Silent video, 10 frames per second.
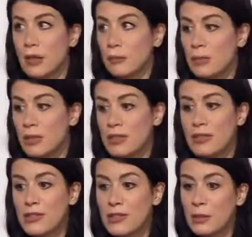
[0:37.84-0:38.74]
um,
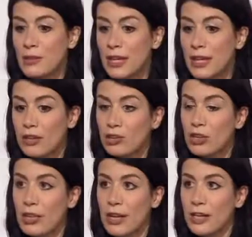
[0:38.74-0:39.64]
this is something
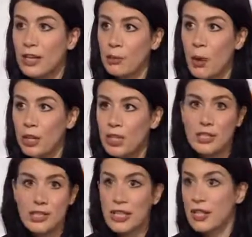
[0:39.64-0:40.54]
actually that the
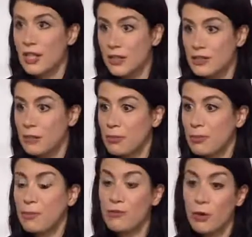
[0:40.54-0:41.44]
Iranians and I think some
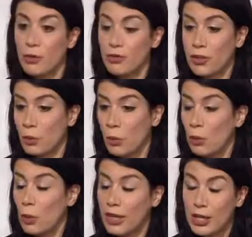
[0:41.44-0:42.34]
folks that are
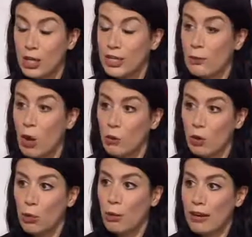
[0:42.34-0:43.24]
working on Iran
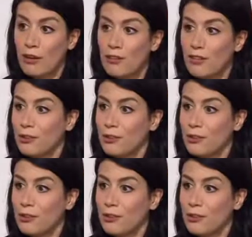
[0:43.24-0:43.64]
were aware of.